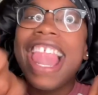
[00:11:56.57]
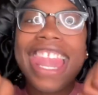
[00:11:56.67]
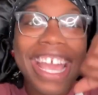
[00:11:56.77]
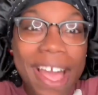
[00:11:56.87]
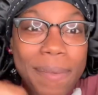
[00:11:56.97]

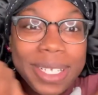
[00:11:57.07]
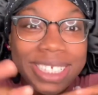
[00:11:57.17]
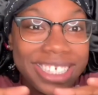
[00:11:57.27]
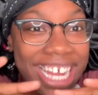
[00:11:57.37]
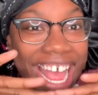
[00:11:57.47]
Like, comment, and
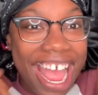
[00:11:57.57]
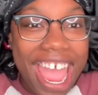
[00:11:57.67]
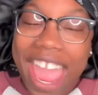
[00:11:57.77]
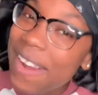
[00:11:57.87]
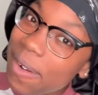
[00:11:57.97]
subscribe.
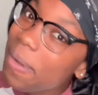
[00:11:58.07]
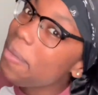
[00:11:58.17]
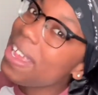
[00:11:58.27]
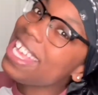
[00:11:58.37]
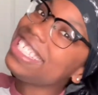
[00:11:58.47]
And
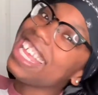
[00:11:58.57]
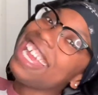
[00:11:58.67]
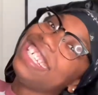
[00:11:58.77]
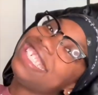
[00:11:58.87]
remember, it's Aries